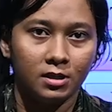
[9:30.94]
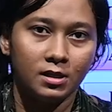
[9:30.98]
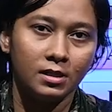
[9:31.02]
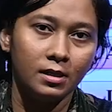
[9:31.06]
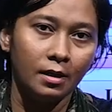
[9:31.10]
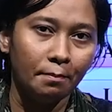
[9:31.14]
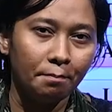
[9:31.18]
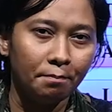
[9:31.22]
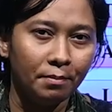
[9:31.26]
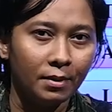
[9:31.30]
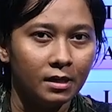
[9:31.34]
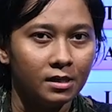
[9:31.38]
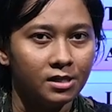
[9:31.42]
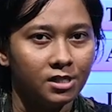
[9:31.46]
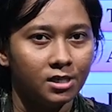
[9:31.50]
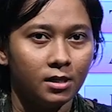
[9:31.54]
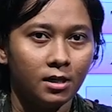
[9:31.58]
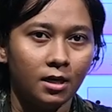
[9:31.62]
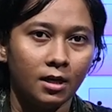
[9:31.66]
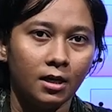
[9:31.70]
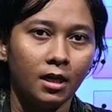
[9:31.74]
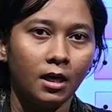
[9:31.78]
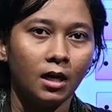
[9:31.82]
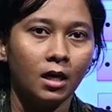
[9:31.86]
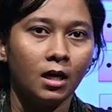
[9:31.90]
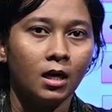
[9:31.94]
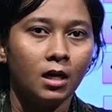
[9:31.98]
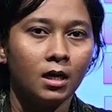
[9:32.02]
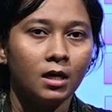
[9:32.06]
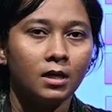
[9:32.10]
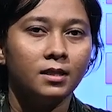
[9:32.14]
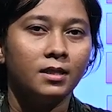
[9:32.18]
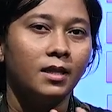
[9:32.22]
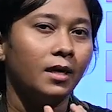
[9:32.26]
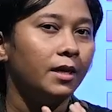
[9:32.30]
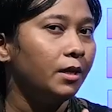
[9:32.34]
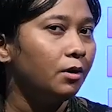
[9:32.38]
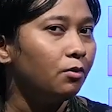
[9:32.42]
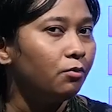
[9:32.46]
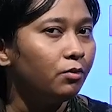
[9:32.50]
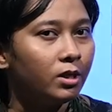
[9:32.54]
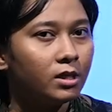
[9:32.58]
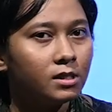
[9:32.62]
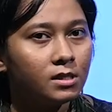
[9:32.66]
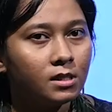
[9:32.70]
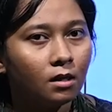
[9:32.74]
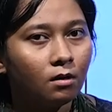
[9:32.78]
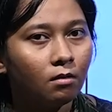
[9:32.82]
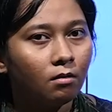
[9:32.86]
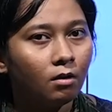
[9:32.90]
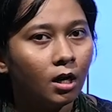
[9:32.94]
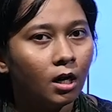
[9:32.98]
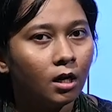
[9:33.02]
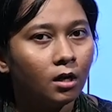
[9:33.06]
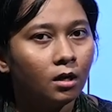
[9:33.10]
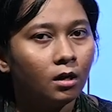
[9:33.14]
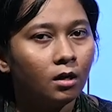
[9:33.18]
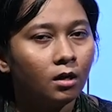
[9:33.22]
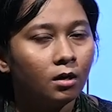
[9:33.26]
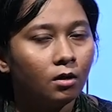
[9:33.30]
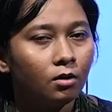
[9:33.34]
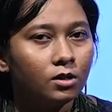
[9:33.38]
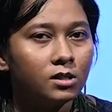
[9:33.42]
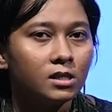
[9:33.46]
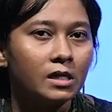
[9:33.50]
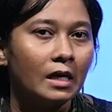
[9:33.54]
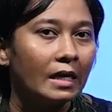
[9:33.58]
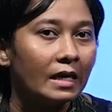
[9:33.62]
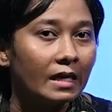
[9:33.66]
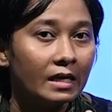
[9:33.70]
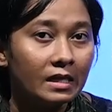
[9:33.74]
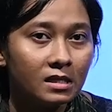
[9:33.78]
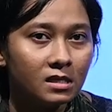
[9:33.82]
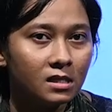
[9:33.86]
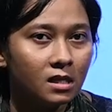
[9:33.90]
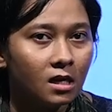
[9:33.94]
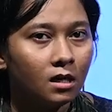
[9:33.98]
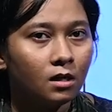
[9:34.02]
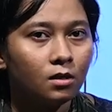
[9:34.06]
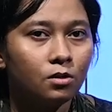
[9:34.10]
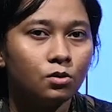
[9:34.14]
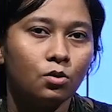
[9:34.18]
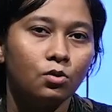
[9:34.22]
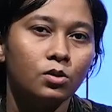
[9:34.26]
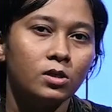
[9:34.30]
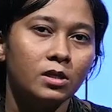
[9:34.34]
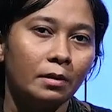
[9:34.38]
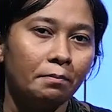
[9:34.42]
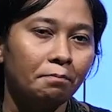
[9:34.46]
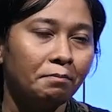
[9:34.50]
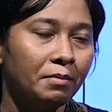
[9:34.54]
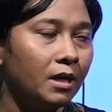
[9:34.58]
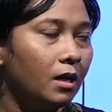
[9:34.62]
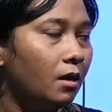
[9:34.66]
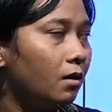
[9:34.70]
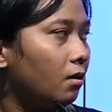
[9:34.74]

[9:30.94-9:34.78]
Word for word: simple, generally they are unicellular, single cell, so simple